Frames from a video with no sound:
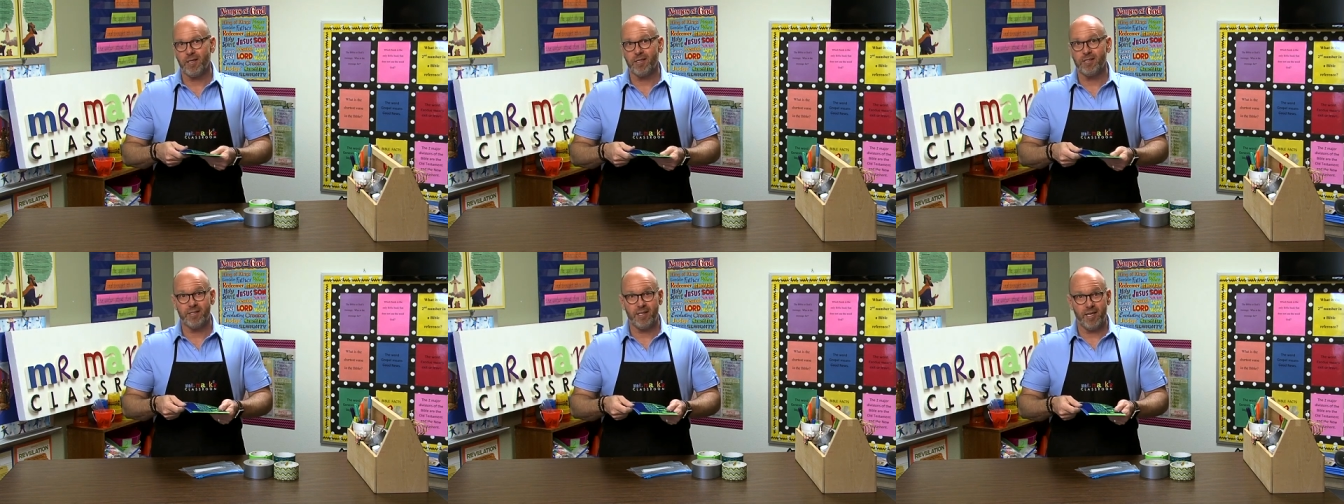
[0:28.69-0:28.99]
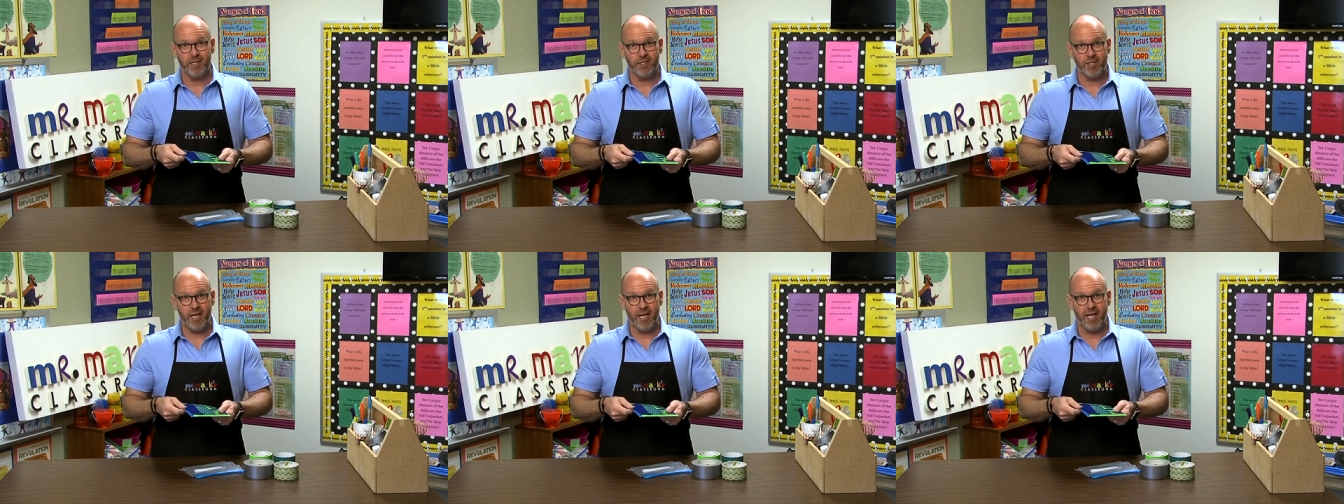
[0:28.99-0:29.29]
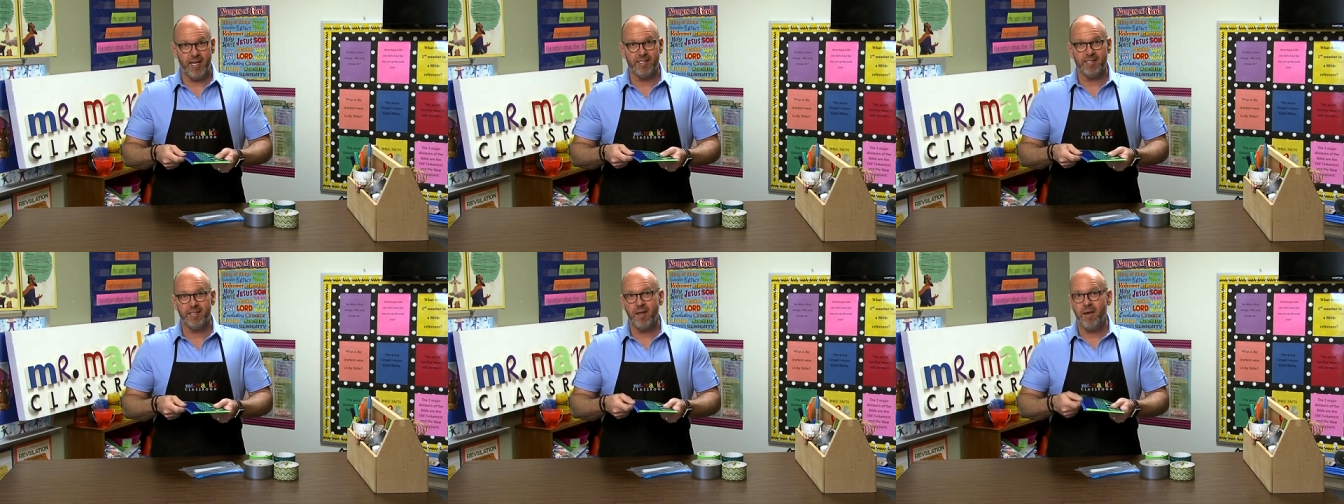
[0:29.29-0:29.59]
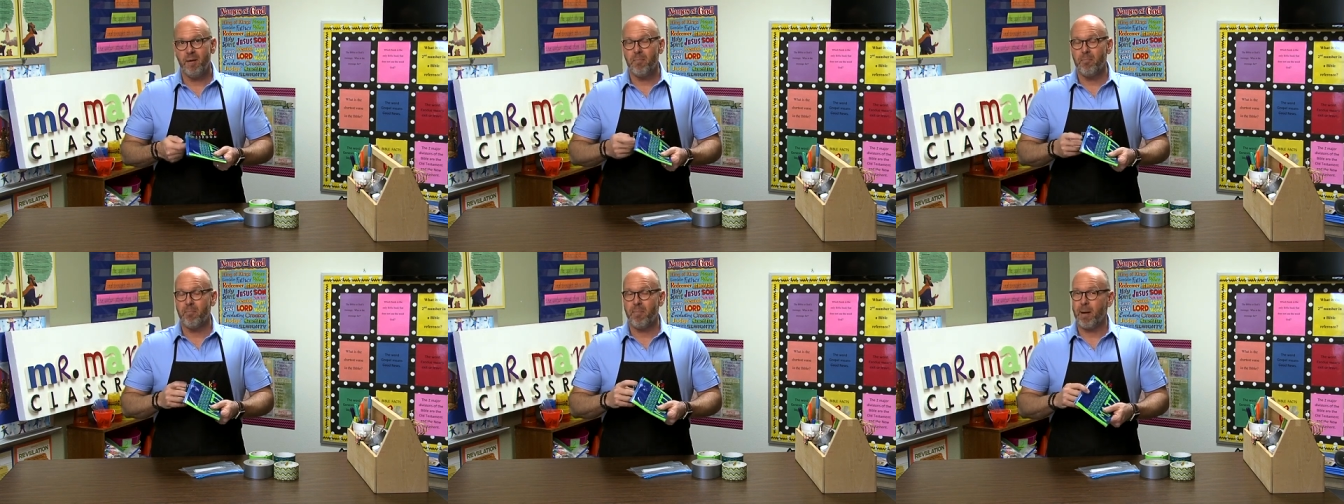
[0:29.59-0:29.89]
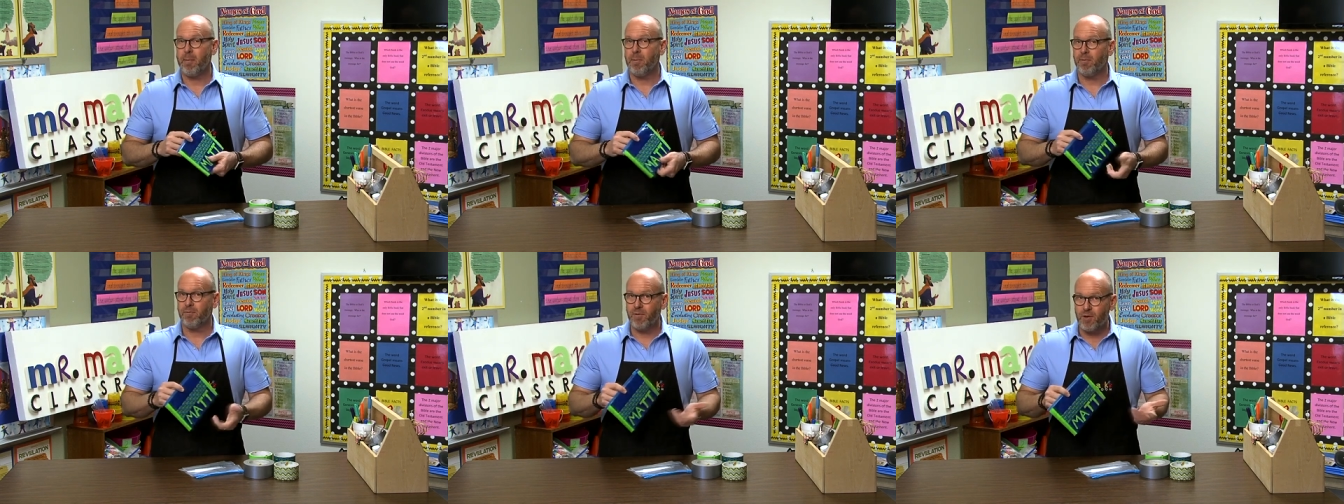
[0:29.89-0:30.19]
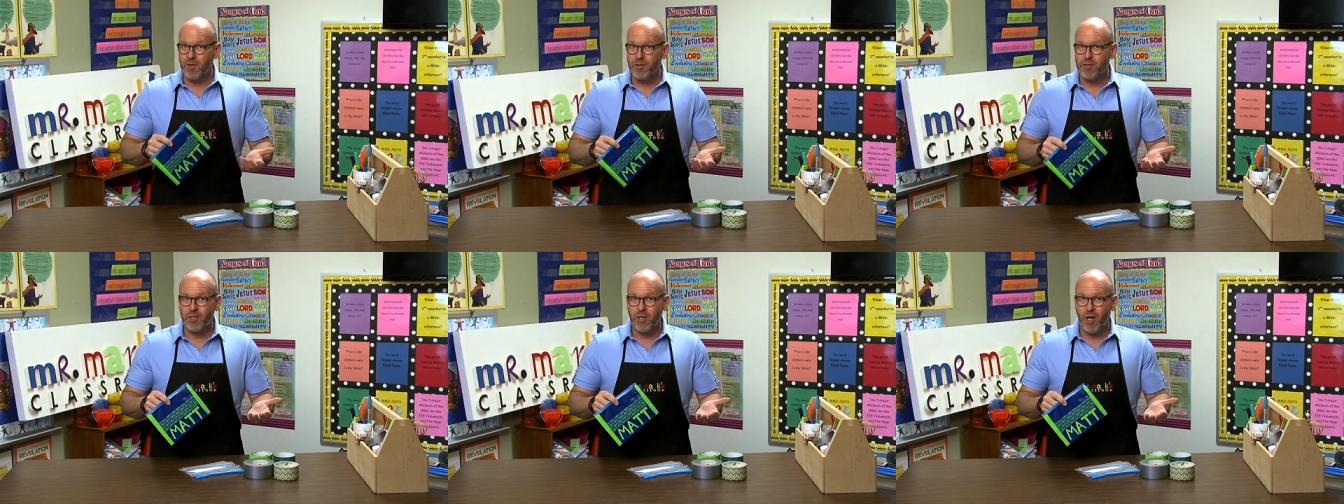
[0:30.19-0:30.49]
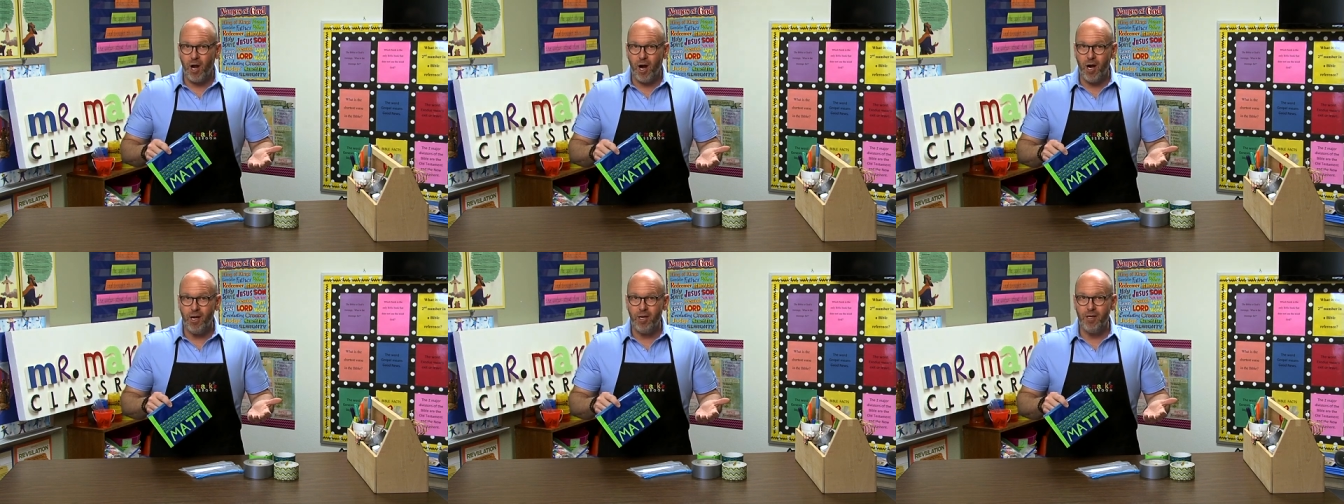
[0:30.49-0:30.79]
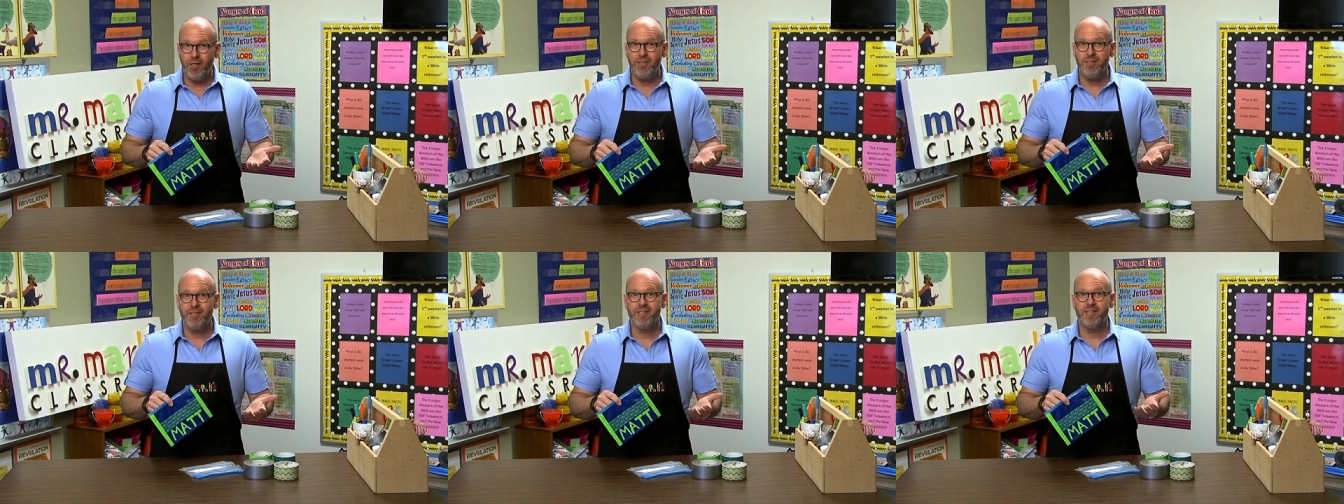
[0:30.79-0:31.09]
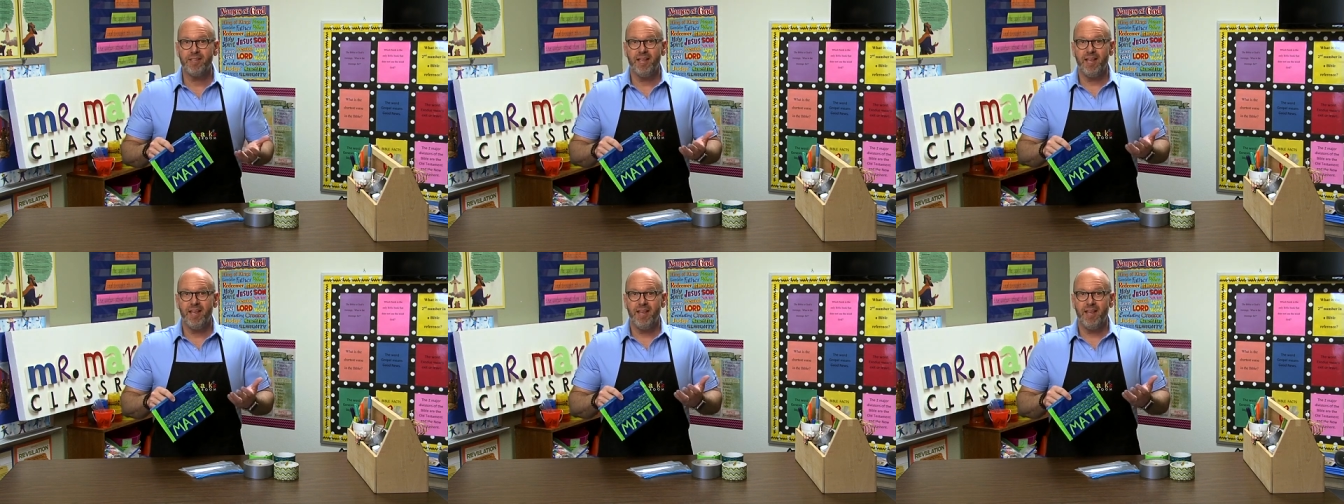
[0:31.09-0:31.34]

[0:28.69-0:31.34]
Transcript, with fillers: such as Bible verse cards,